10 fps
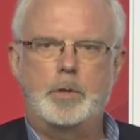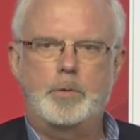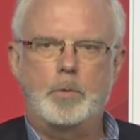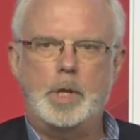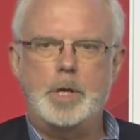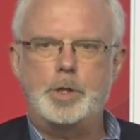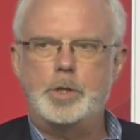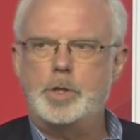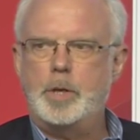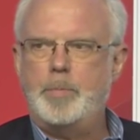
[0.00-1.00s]
of the
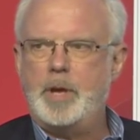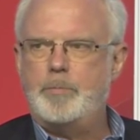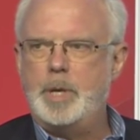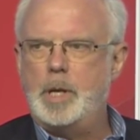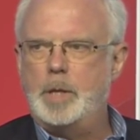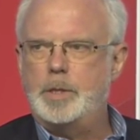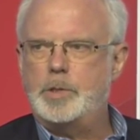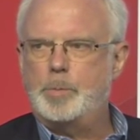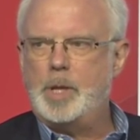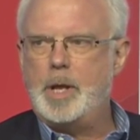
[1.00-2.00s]
relationship have been on
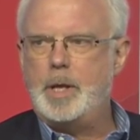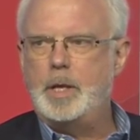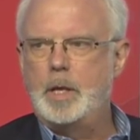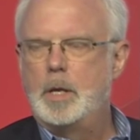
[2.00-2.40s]
display